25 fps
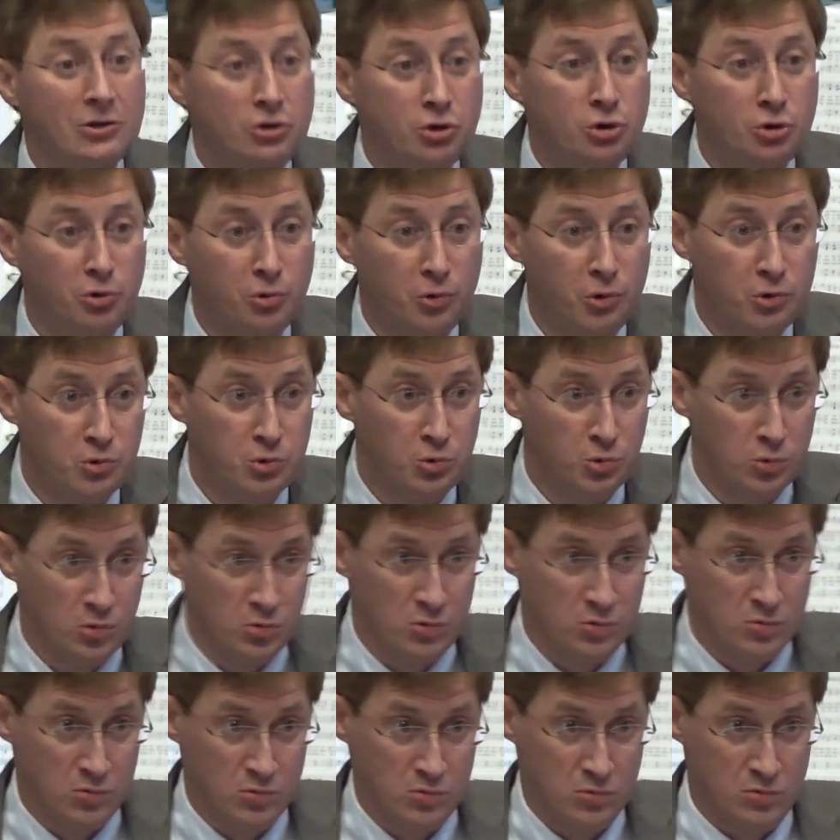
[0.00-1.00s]
cruel.
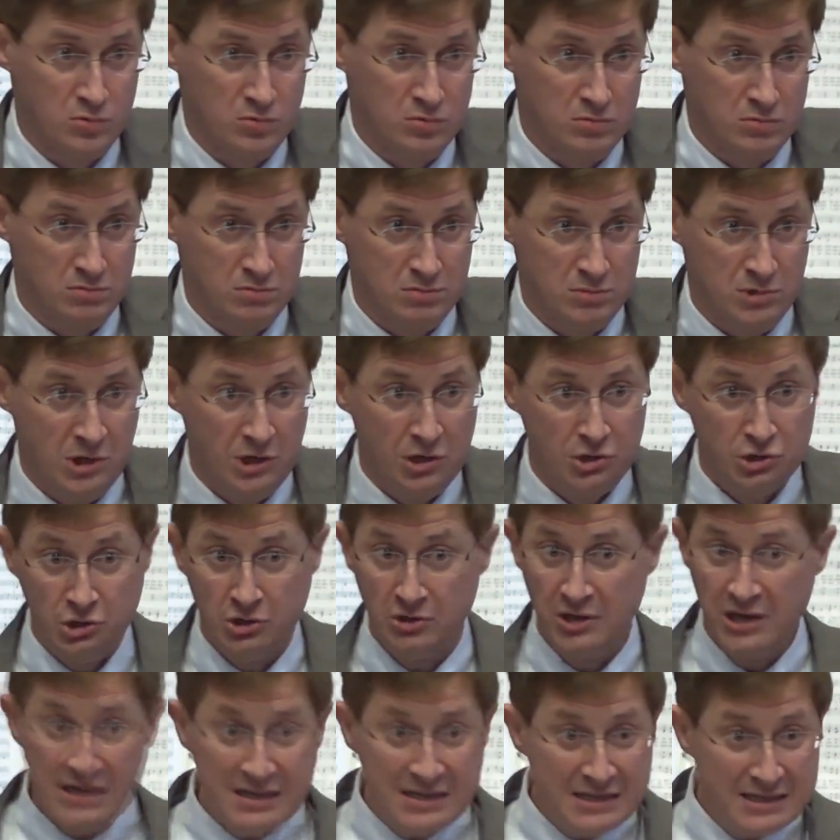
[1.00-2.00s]
So
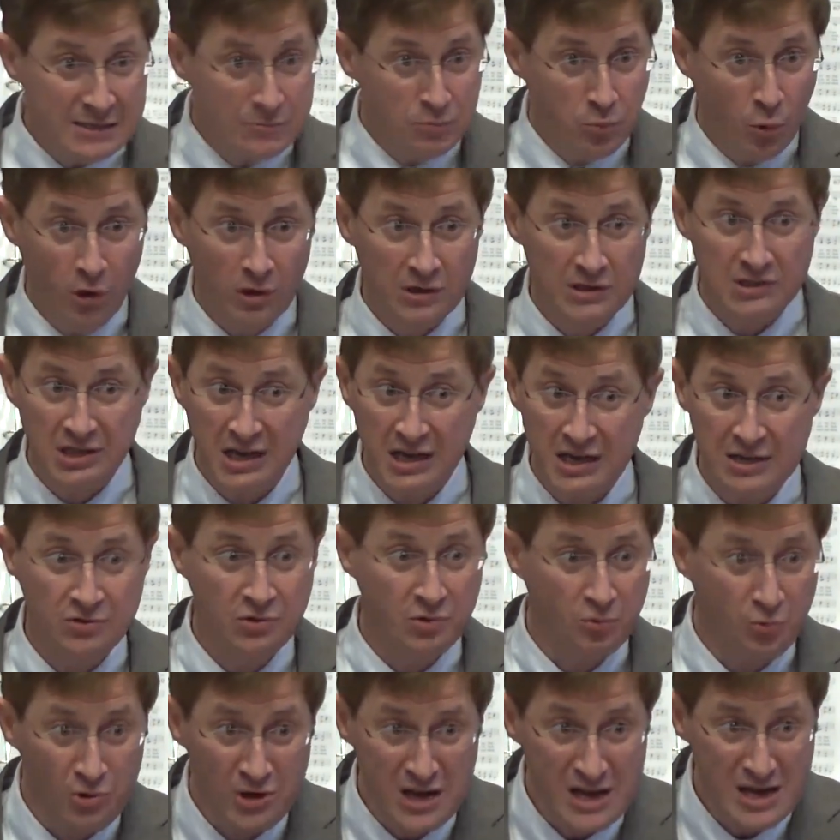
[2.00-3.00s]
he didn't want to take the
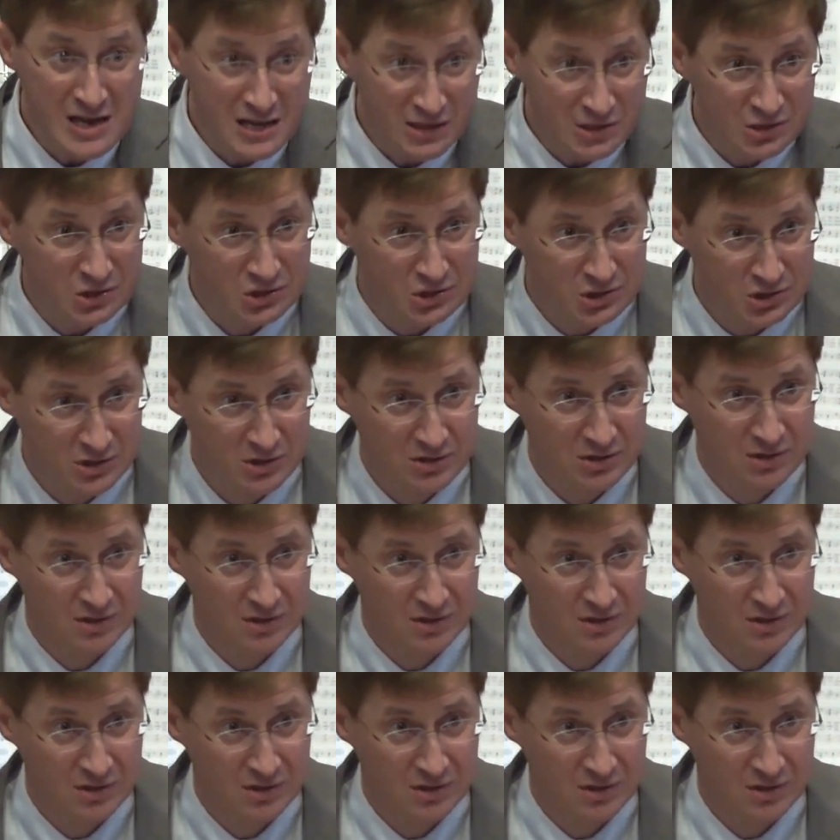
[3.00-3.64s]
risk